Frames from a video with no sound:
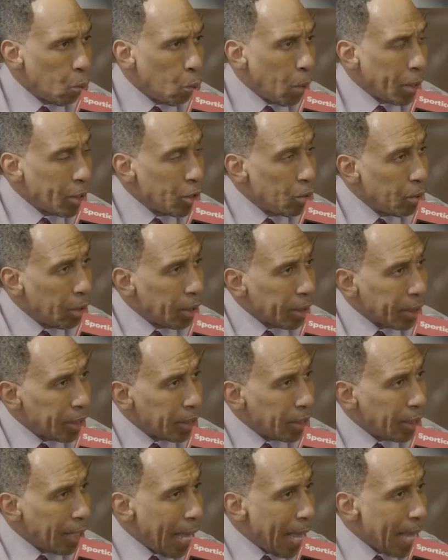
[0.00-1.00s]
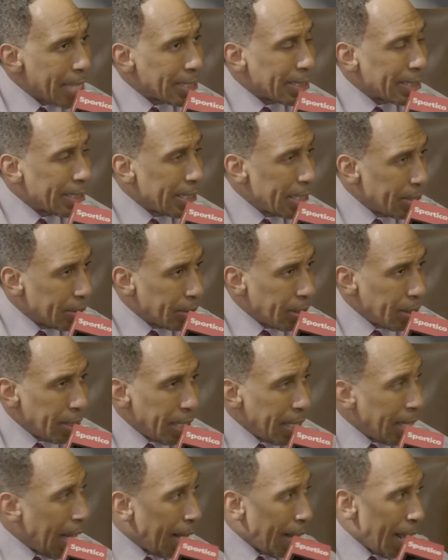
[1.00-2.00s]
When you look at last season,
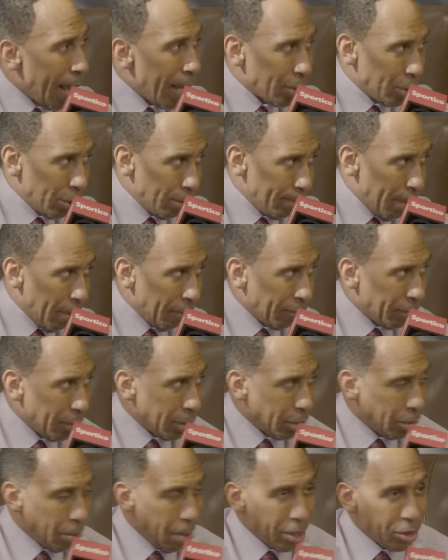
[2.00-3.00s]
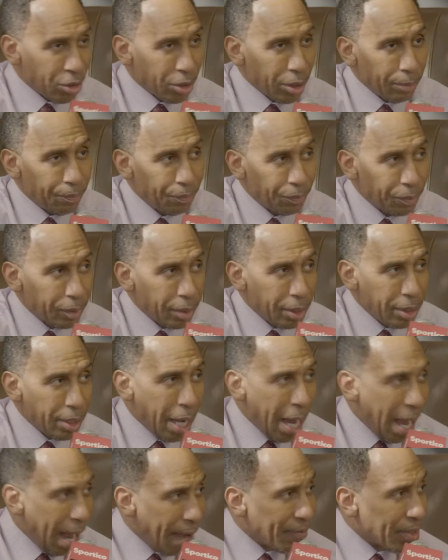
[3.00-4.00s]
and I'll ask you both this question.
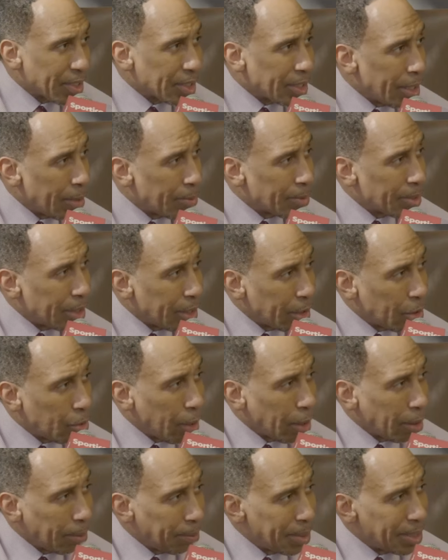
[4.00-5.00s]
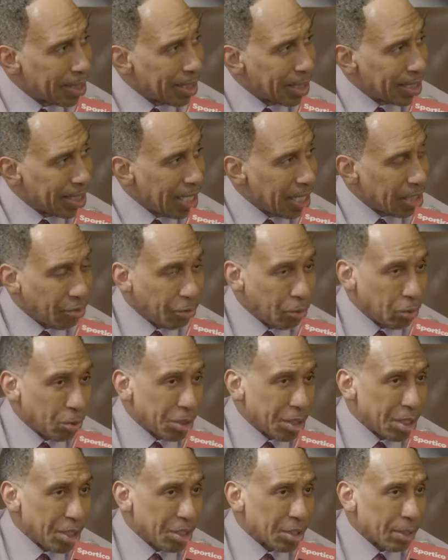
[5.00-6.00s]
Obviously, it was an incredibly successful
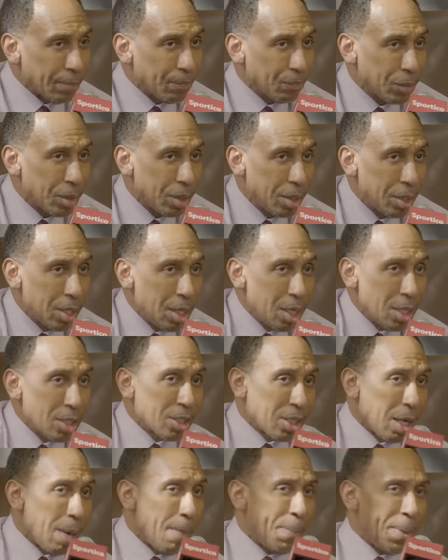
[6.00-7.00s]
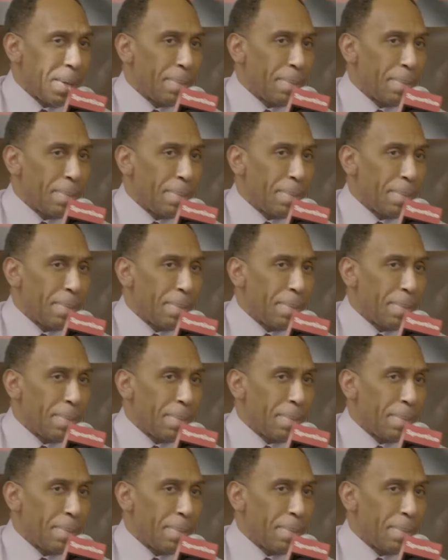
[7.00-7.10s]
season. Some